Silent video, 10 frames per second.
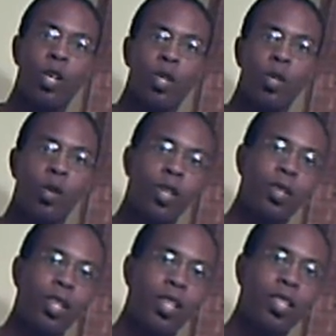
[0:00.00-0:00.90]
So as
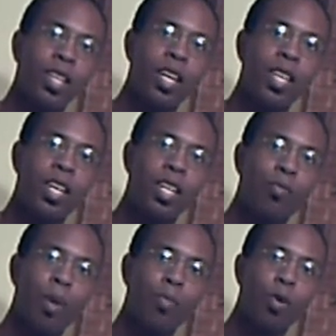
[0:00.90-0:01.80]
you can see that
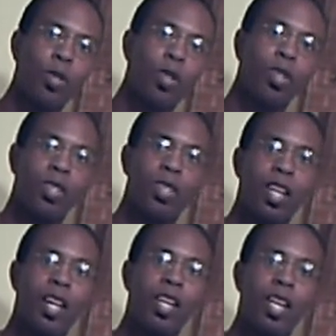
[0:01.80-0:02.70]
my boards are all
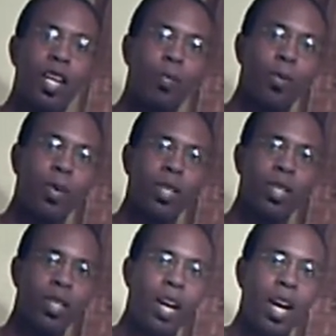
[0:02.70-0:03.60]
stained up, the
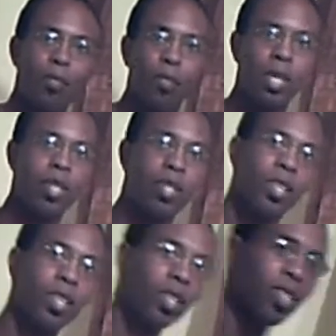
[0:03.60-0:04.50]
side
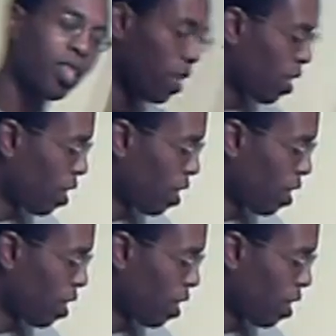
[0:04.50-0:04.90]
pieces,